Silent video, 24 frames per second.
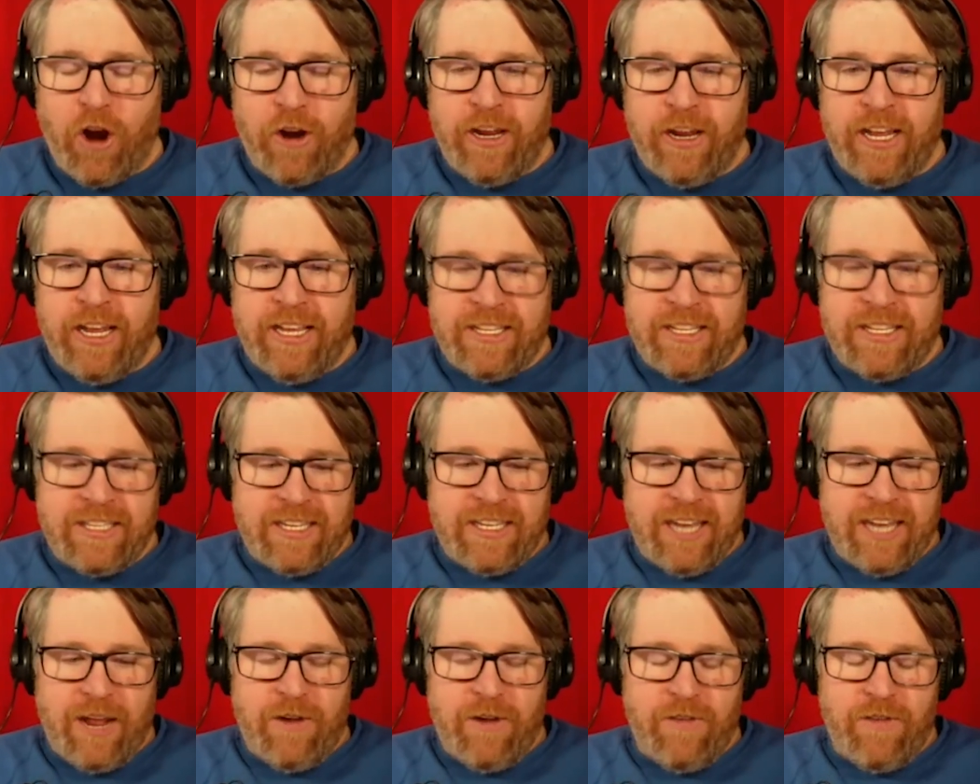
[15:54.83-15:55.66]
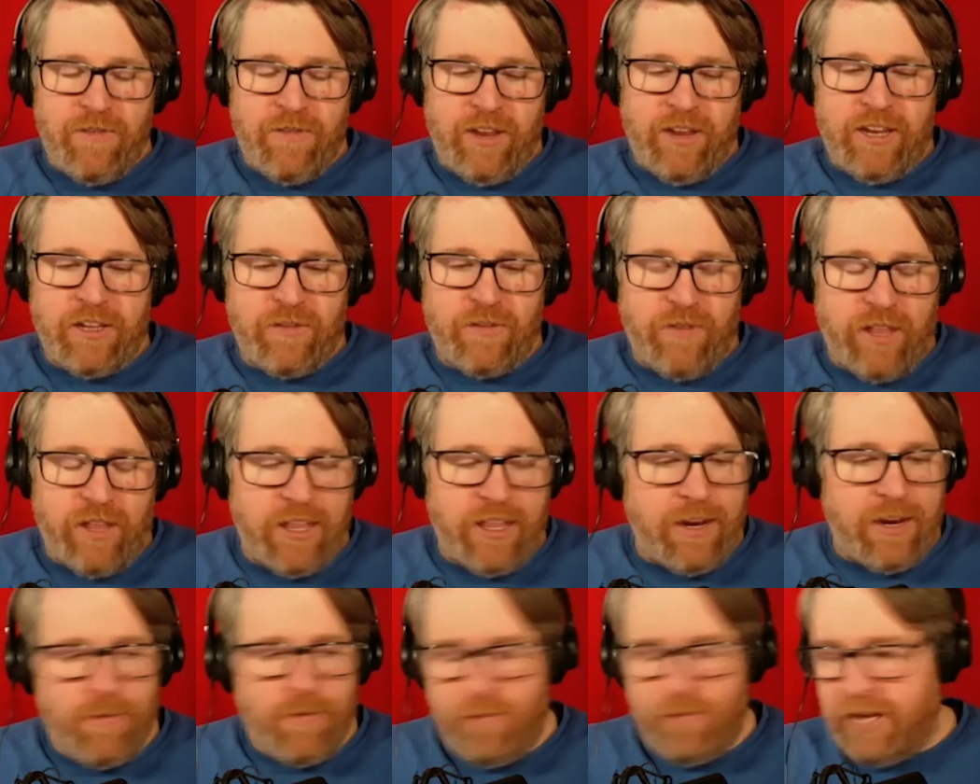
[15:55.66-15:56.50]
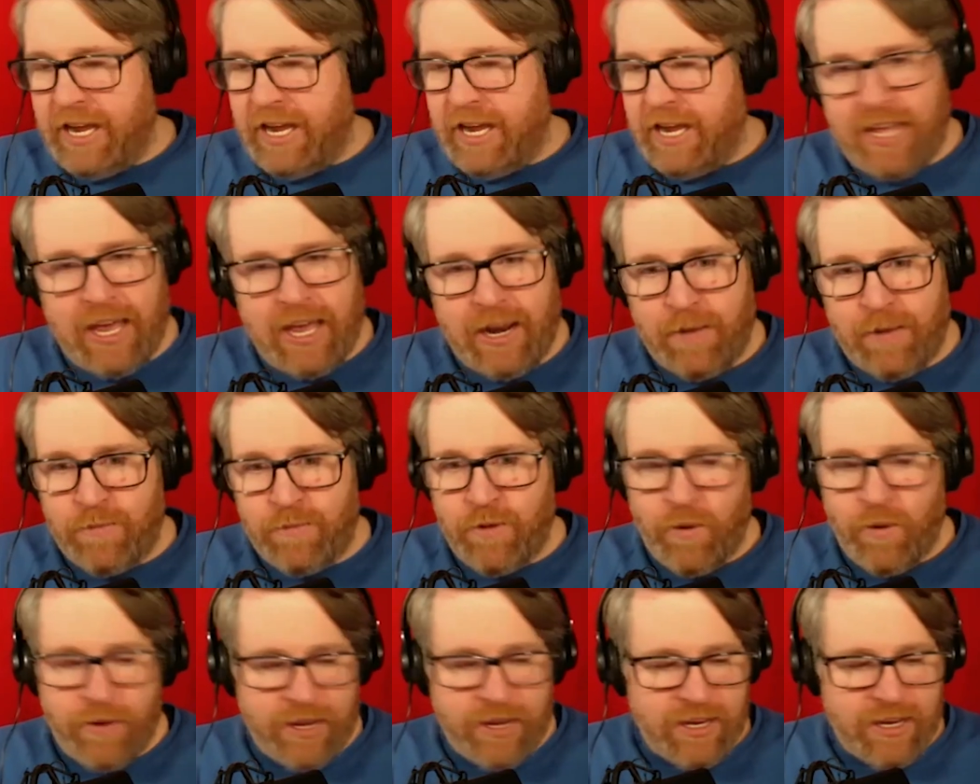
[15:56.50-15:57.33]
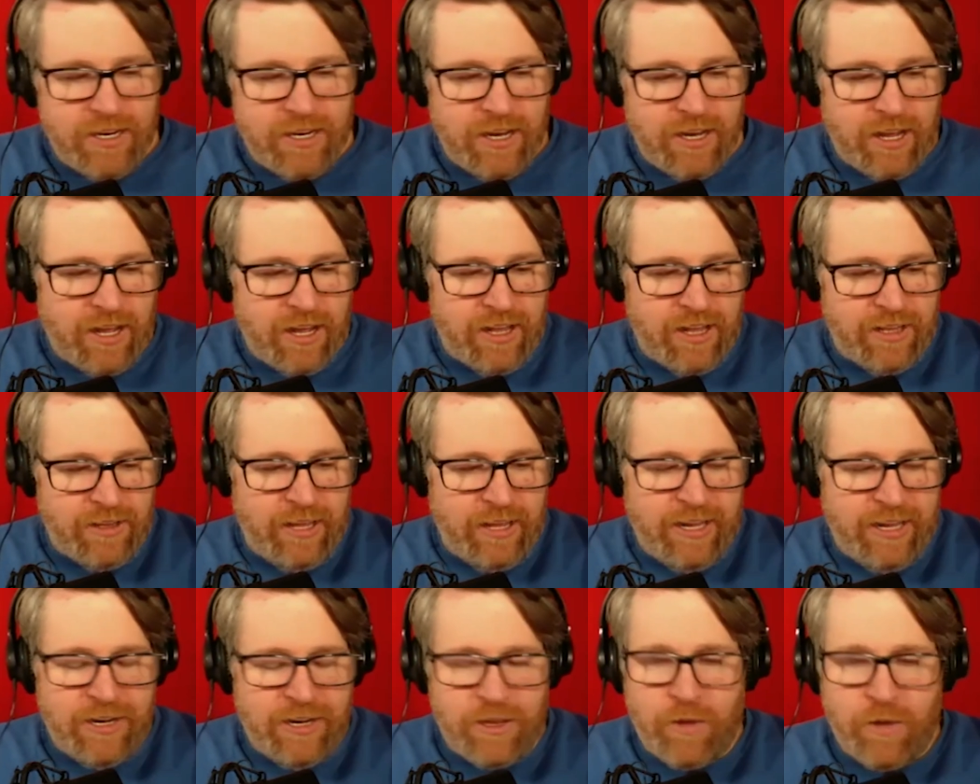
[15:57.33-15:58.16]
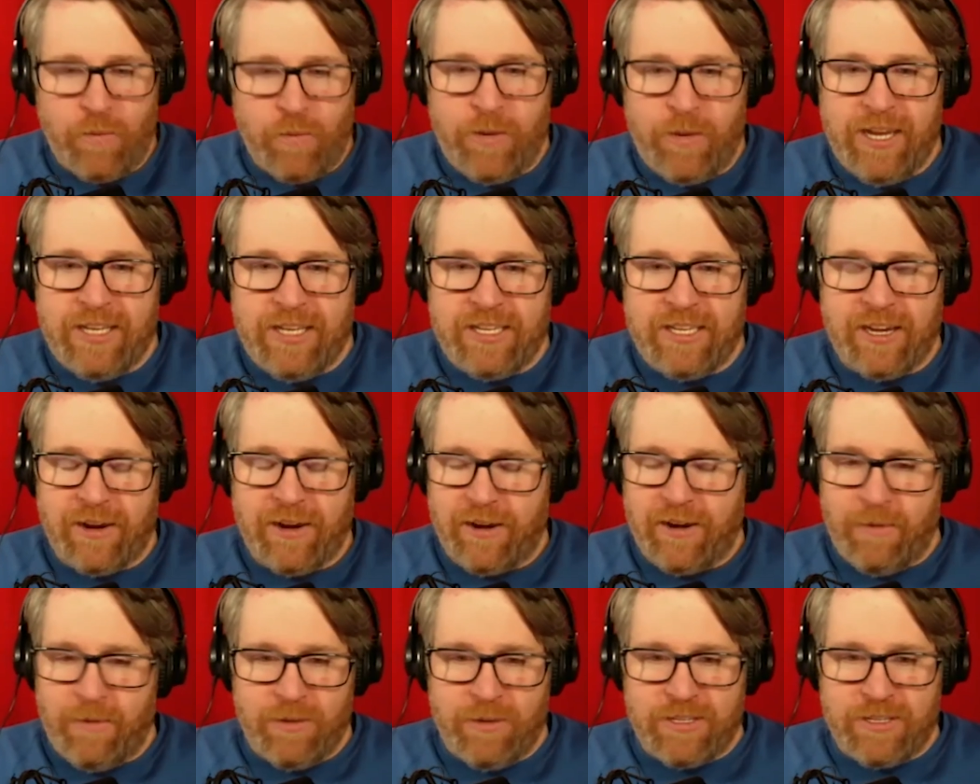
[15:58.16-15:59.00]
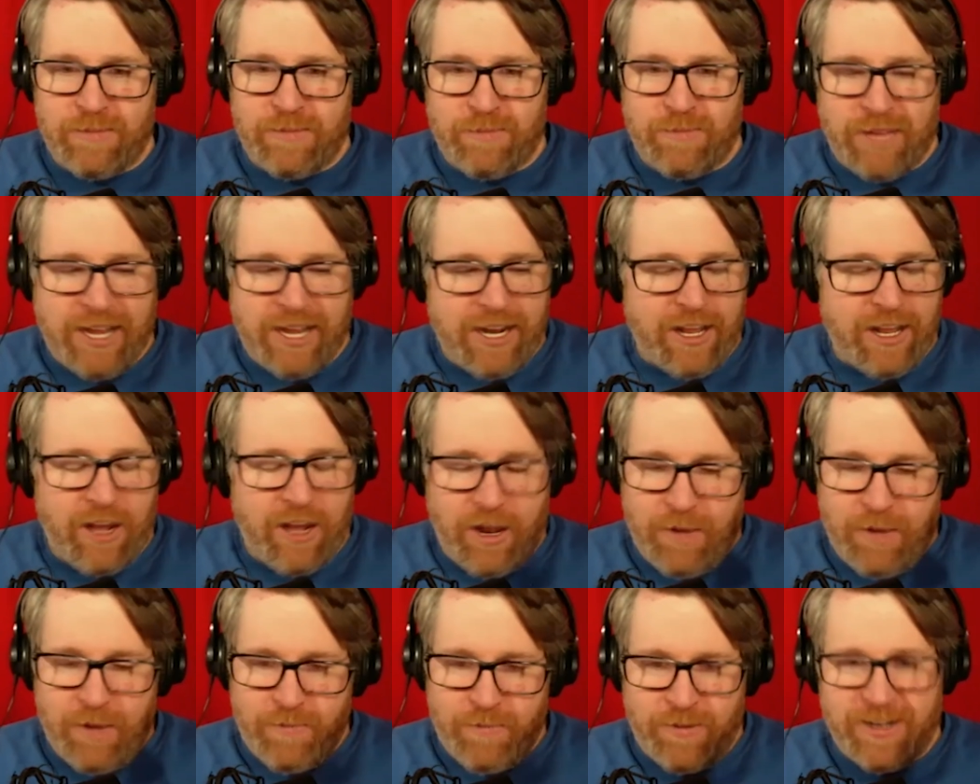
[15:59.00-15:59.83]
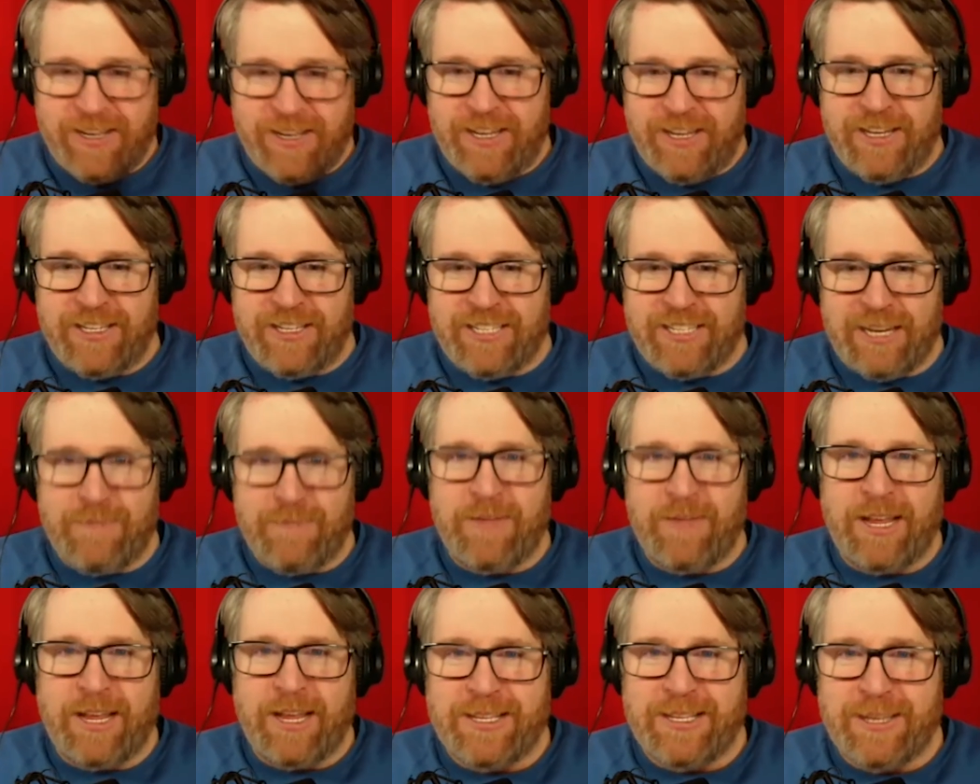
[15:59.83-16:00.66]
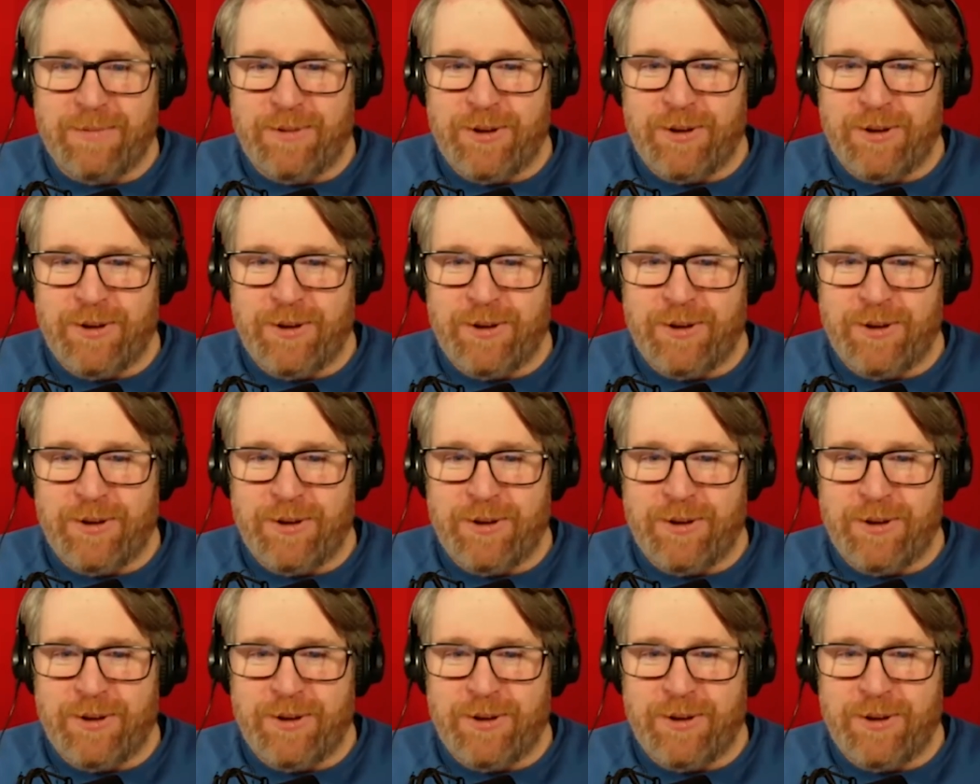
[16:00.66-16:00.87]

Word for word: Is the town of Innisfil, and yet again, I'm going in the weeds here, and I wasn't planning on it, but you seem like someone